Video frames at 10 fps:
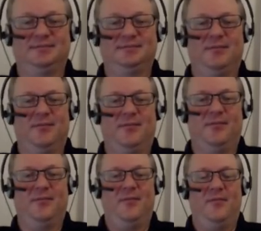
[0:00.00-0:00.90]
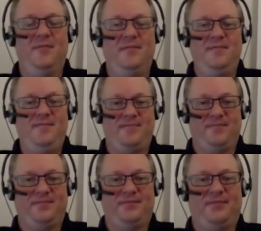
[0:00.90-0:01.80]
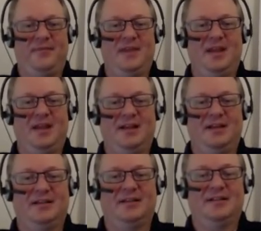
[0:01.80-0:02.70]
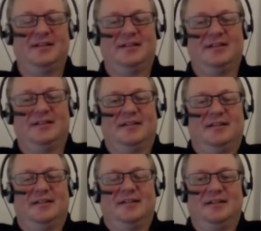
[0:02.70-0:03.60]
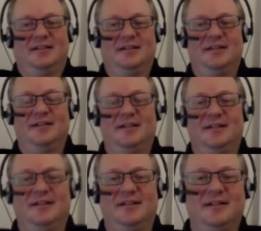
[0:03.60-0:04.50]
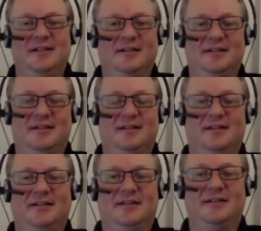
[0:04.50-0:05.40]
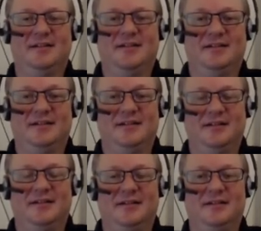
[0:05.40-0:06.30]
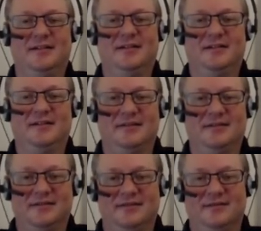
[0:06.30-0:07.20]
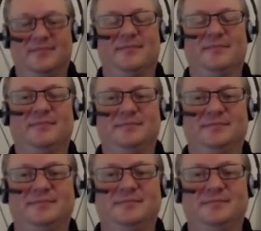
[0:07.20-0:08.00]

No words are spoken by the person on screen.